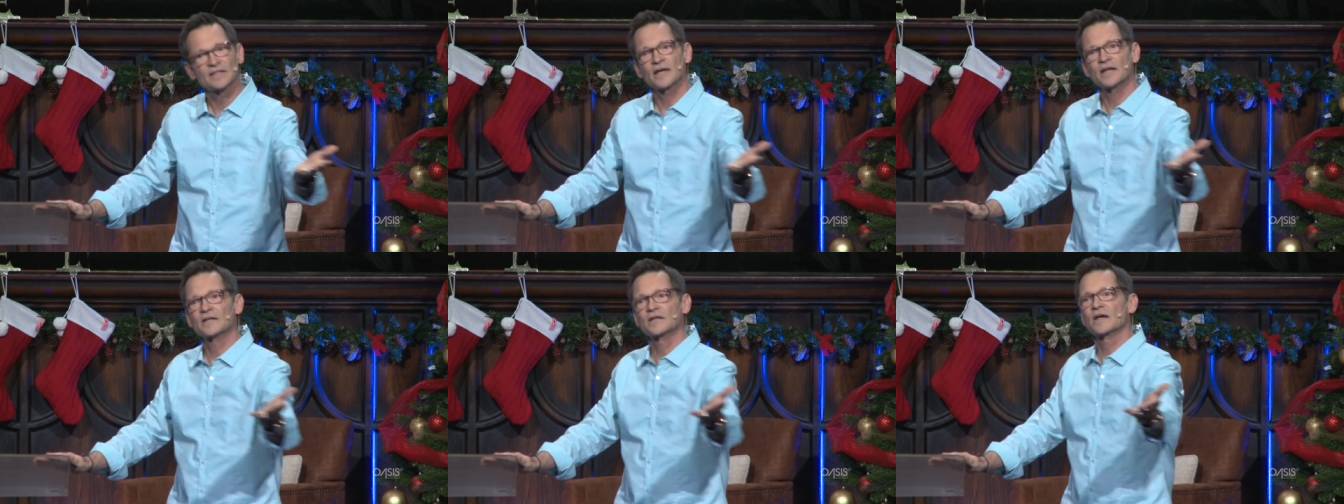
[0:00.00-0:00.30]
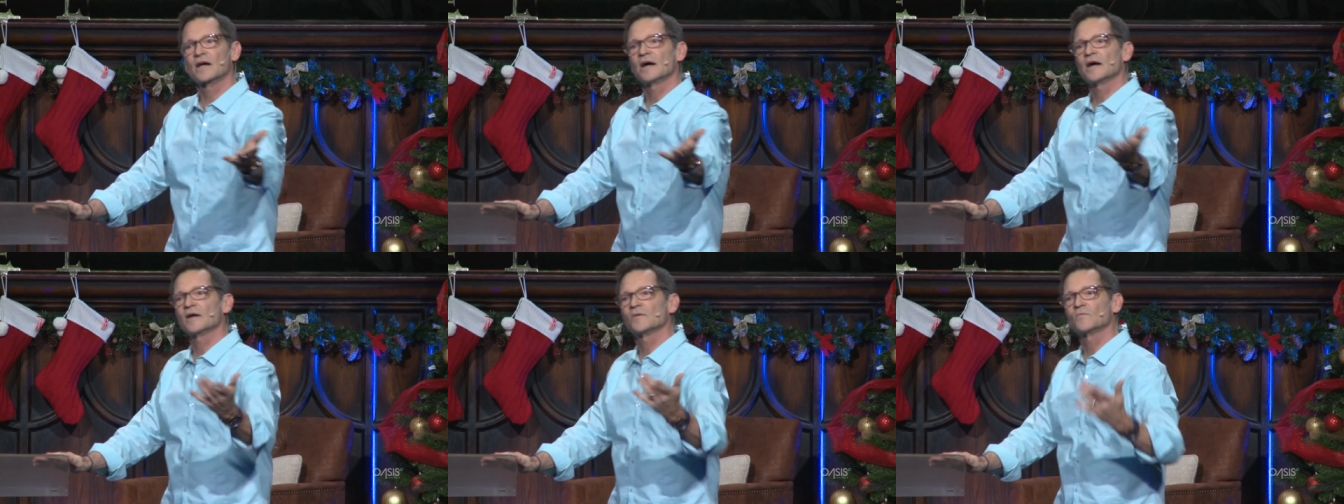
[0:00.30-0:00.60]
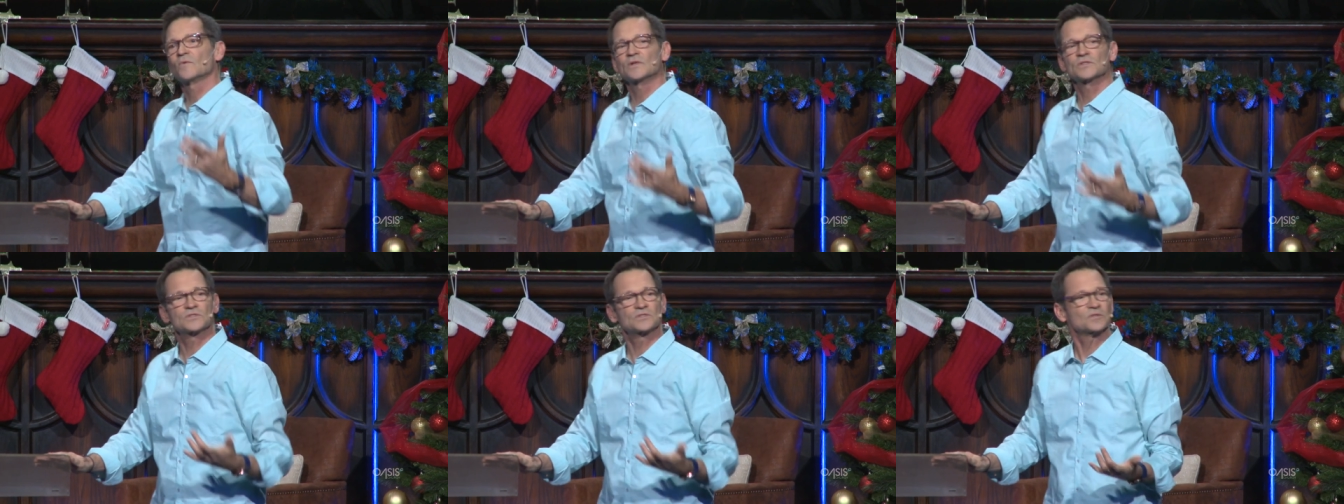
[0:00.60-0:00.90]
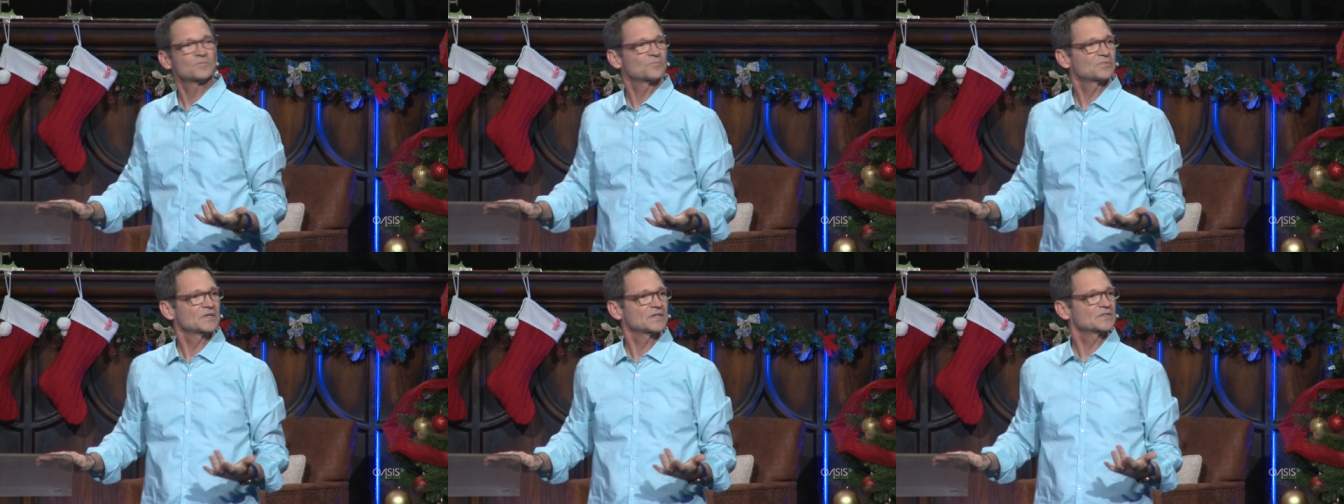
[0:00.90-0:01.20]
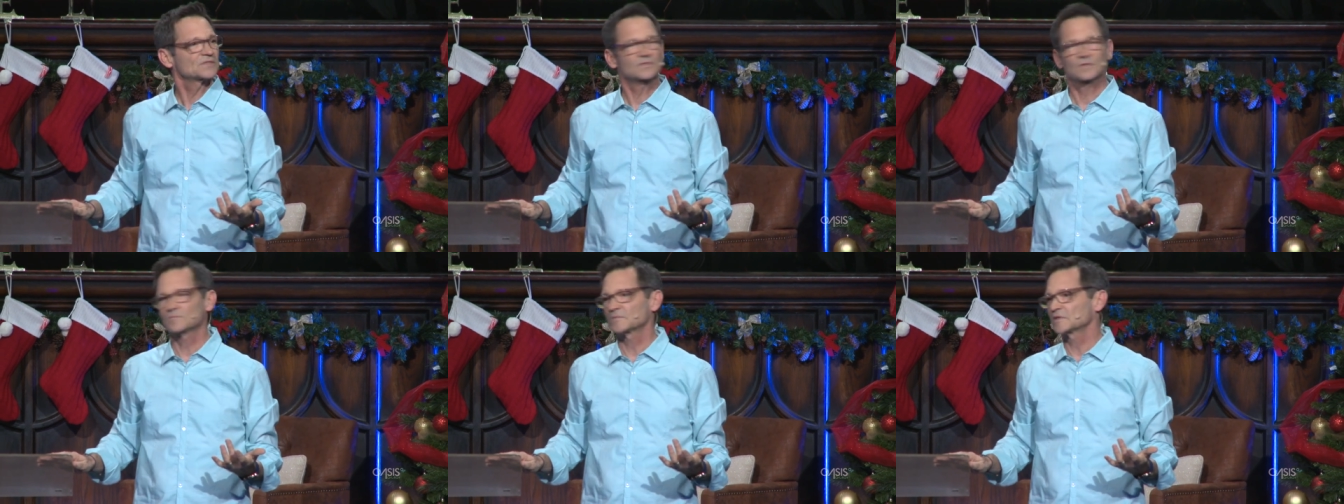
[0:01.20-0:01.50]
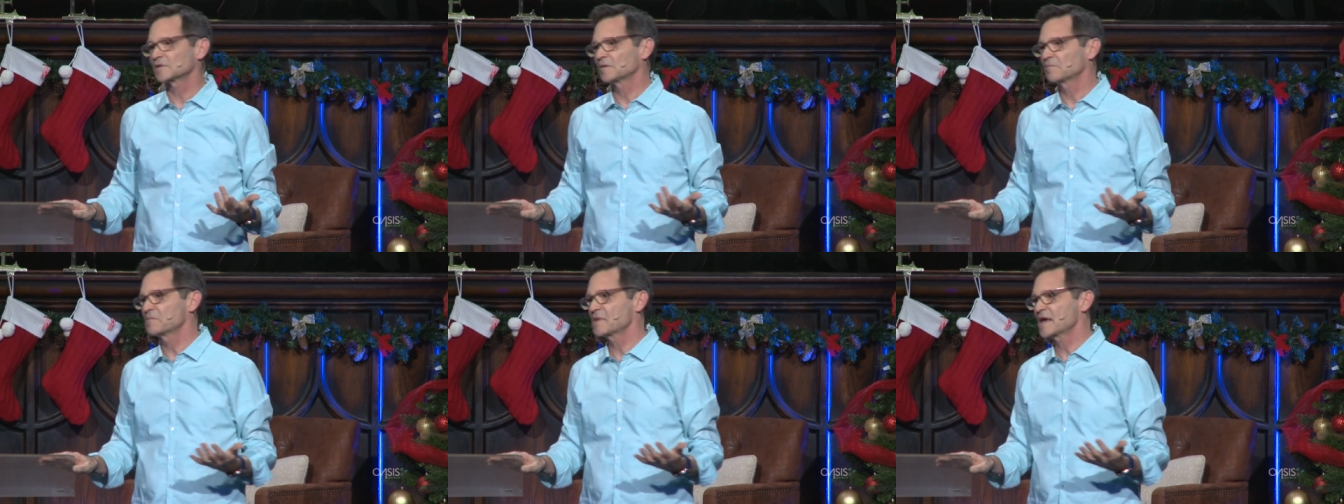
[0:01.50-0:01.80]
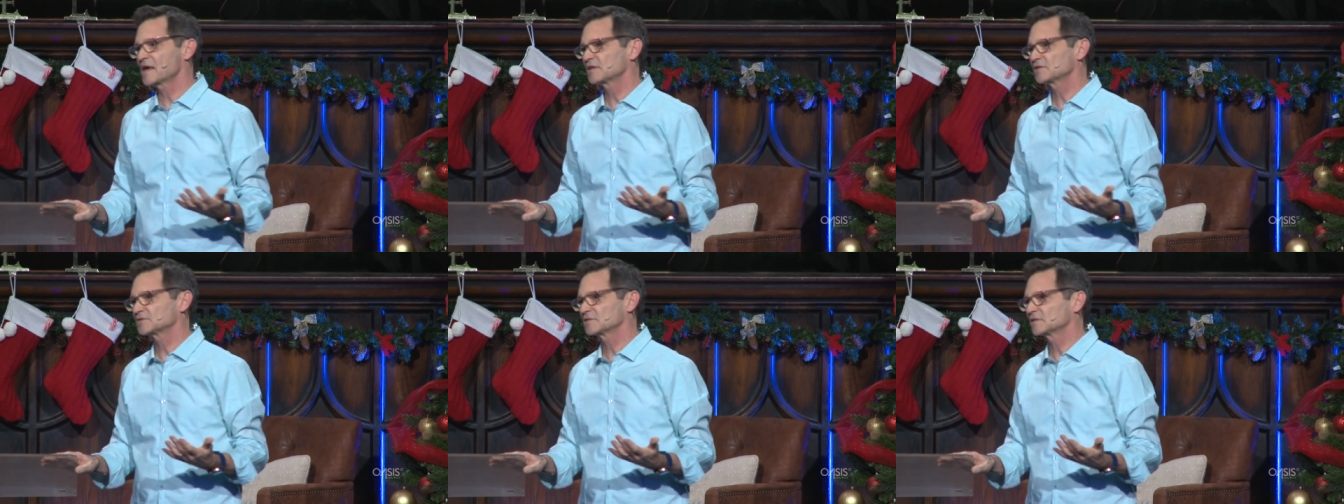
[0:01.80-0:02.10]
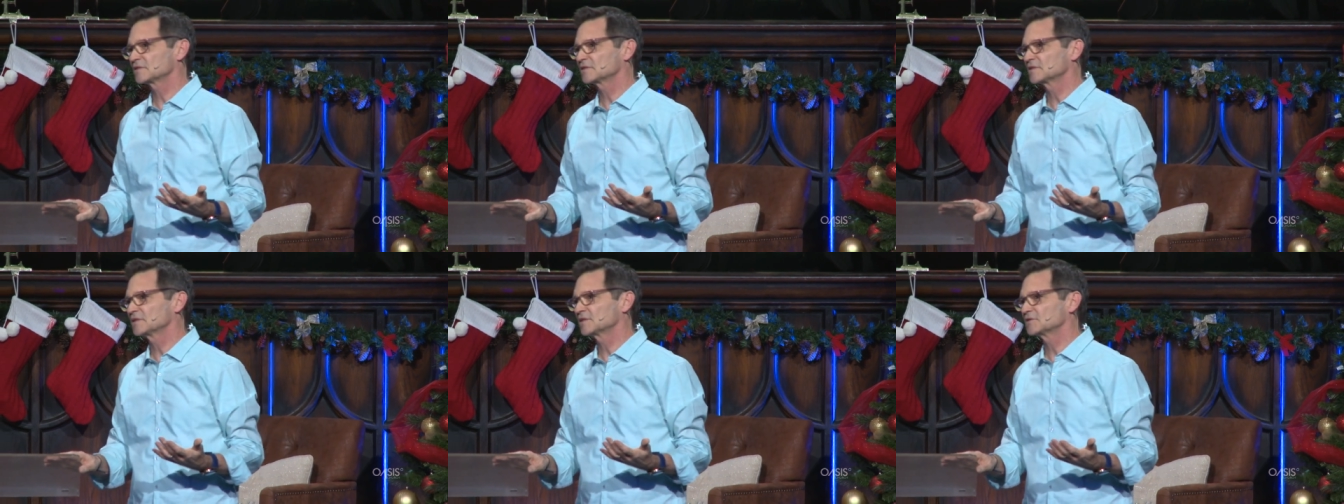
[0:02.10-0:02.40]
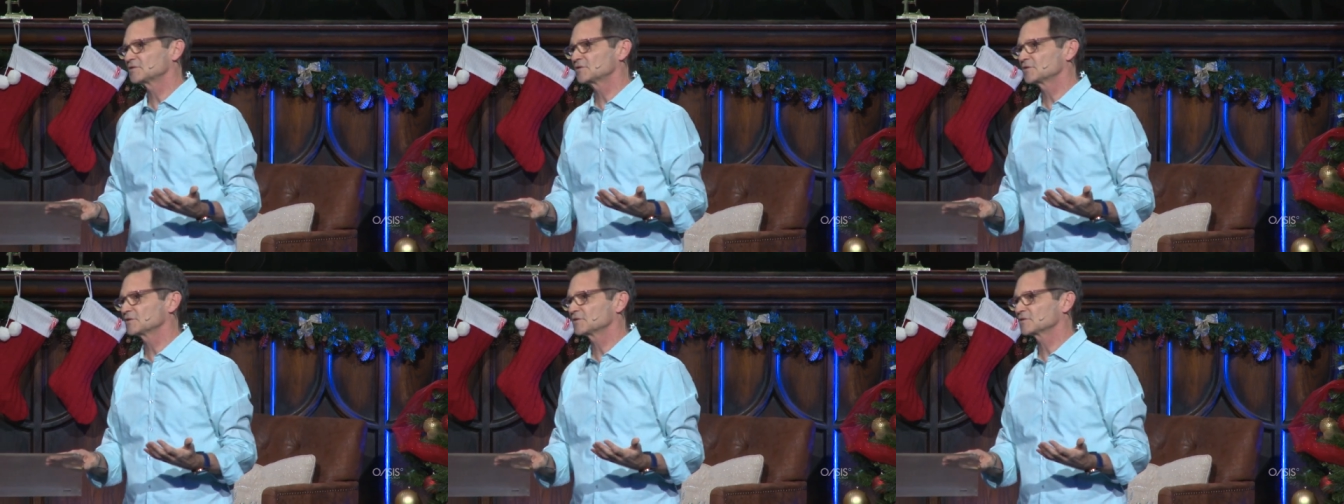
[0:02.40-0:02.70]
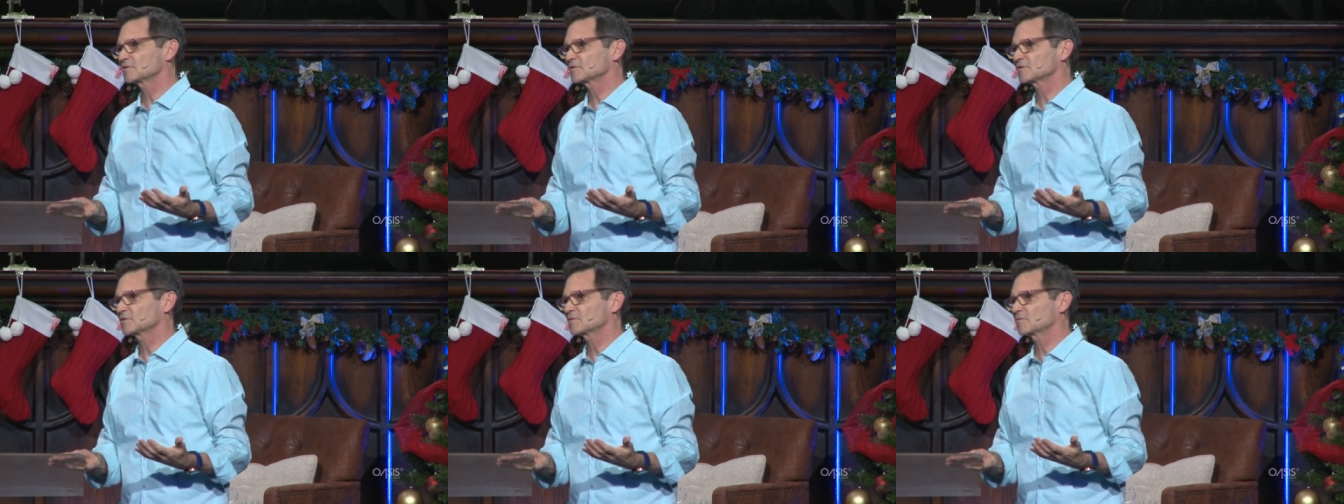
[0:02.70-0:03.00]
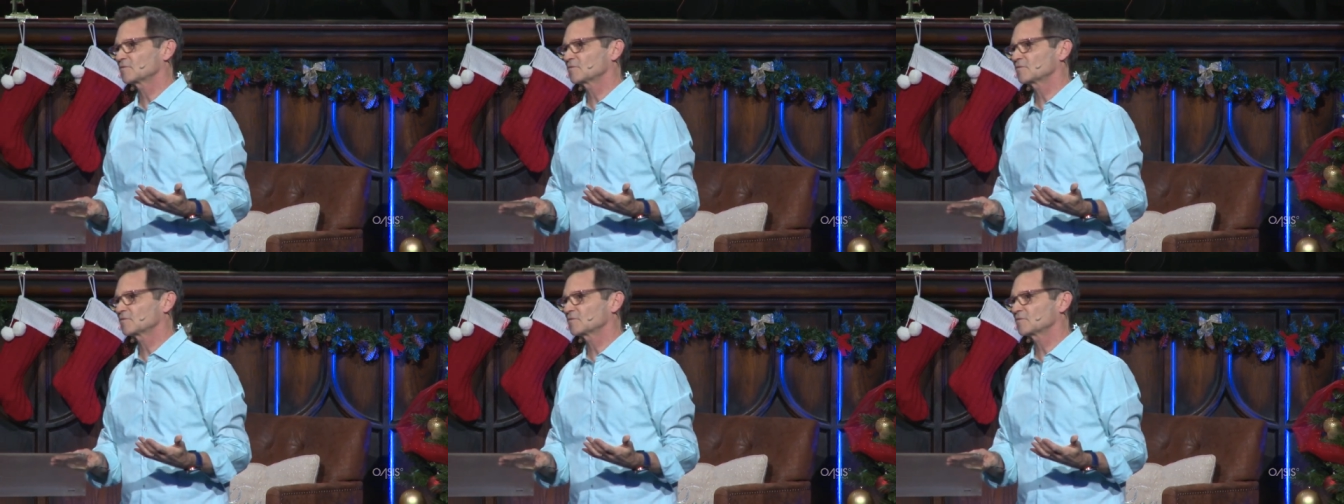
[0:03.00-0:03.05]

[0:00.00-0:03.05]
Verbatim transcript: that God wants to bring something amazing into your